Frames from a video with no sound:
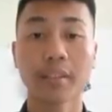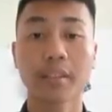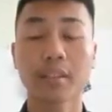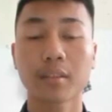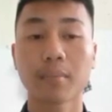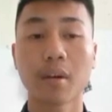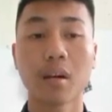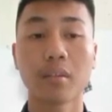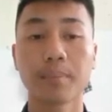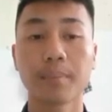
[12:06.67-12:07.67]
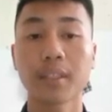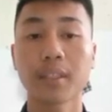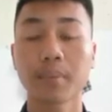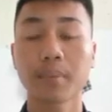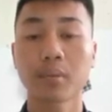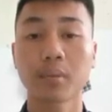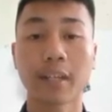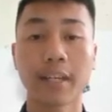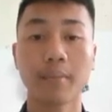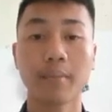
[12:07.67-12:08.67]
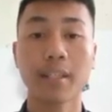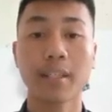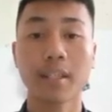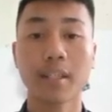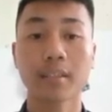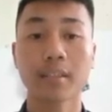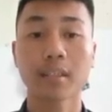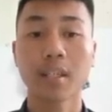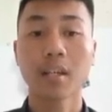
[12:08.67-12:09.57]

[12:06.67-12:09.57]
It is about the principle to create medias